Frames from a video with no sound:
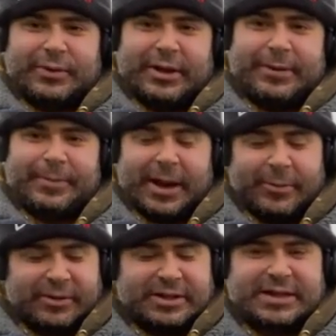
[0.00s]
We're
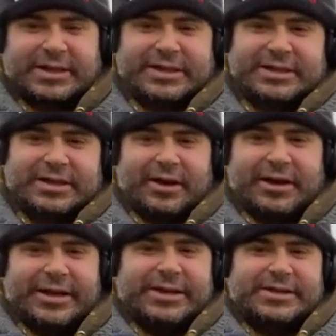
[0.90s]
playing with the settings
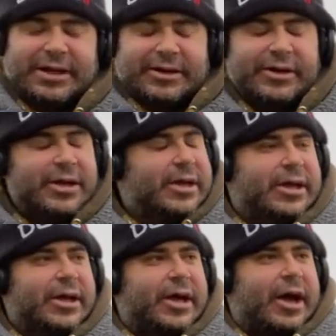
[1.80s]
slightly. So
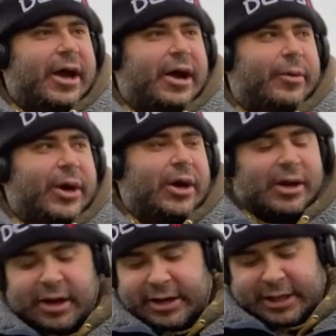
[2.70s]
uh, we are
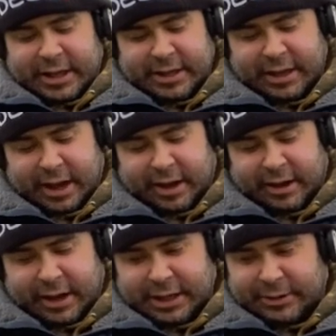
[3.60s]
learning
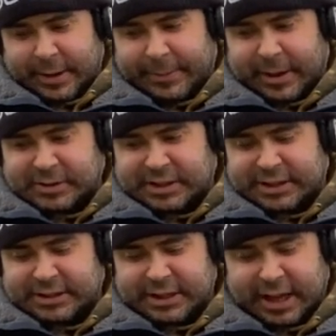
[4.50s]
uh, a little bit about
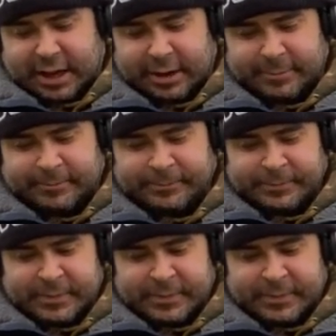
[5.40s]
her. Um,